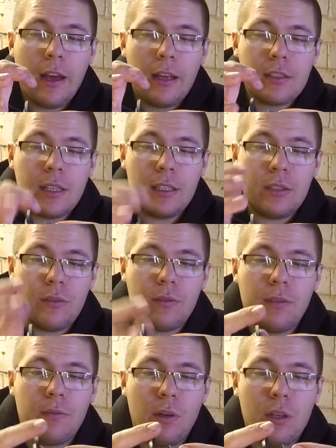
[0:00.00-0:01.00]
size of
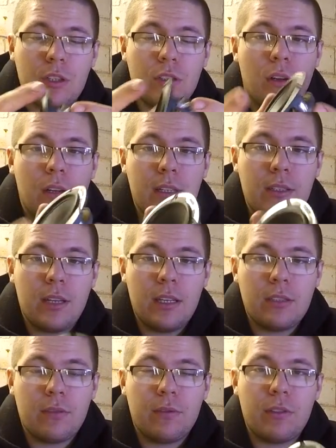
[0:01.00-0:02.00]
the voice coil and
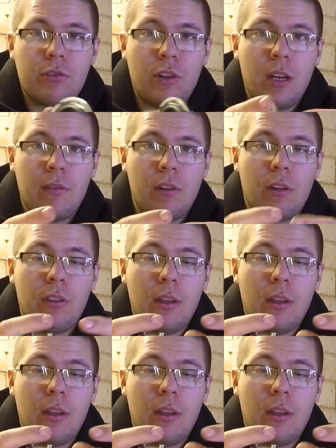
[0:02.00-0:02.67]
size of the driver,